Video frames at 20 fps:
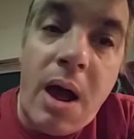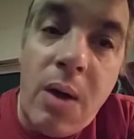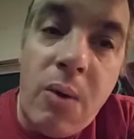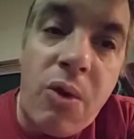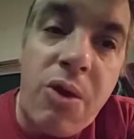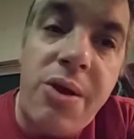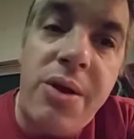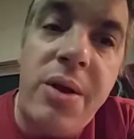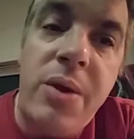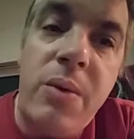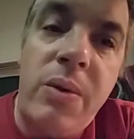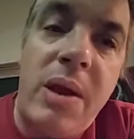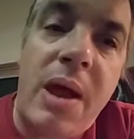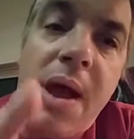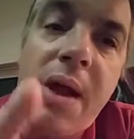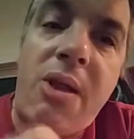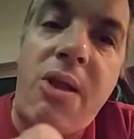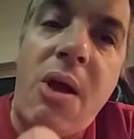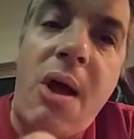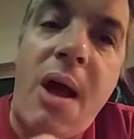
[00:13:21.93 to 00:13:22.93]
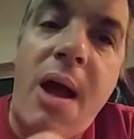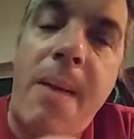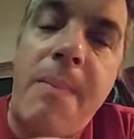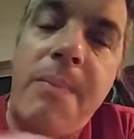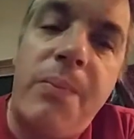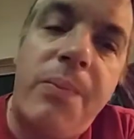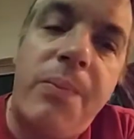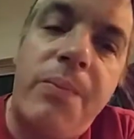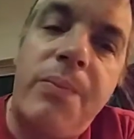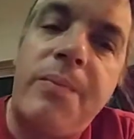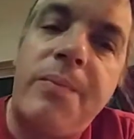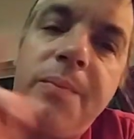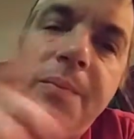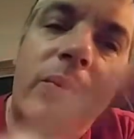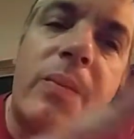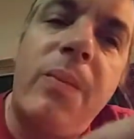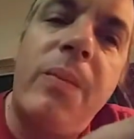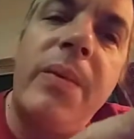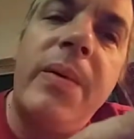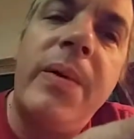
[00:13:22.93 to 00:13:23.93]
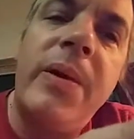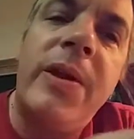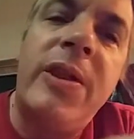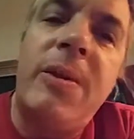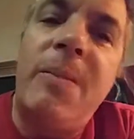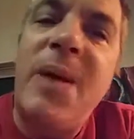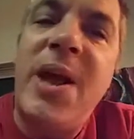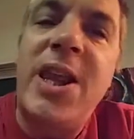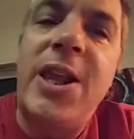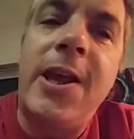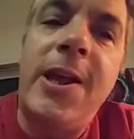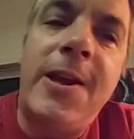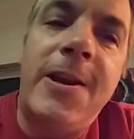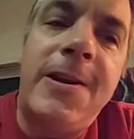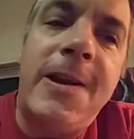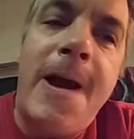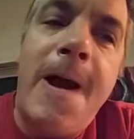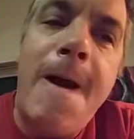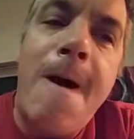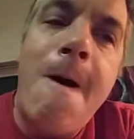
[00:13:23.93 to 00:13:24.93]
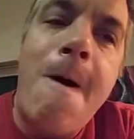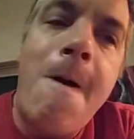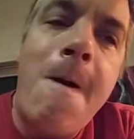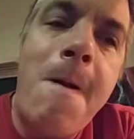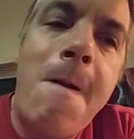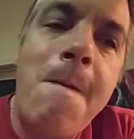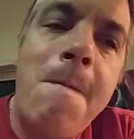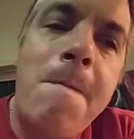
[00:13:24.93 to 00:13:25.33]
I will see you next time in the Meth End of Town.